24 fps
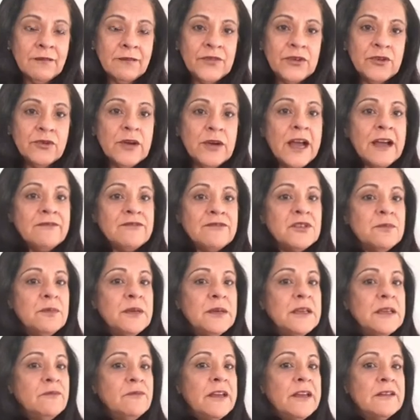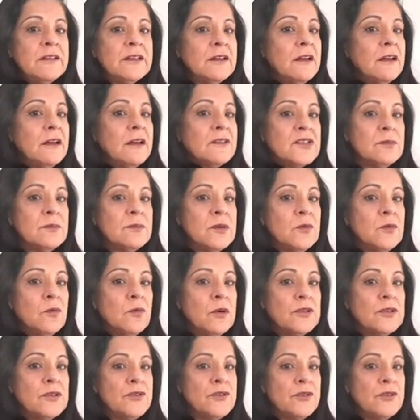you have to be where the customer
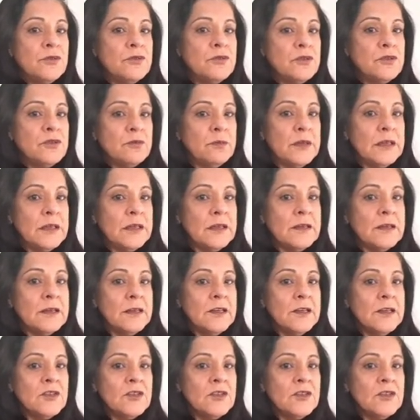wants you to be.